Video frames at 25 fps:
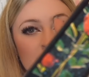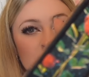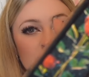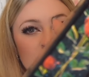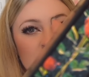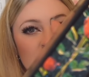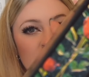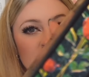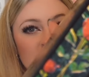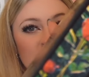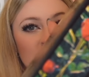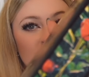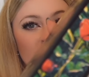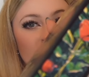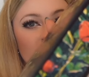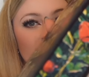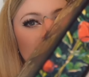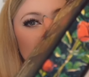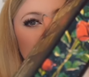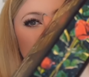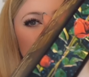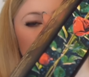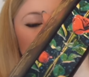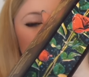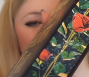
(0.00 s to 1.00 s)
this has like
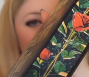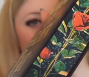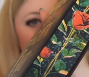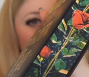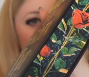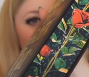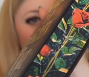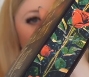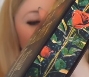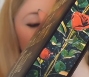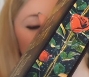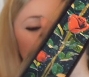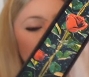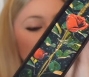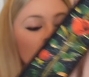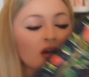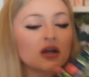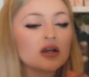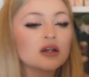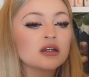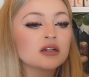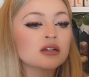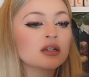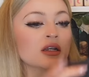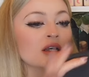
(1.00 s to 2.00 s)
roses and stuff
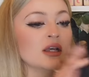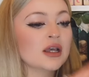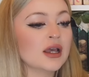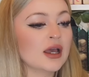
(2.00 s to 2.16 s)
on.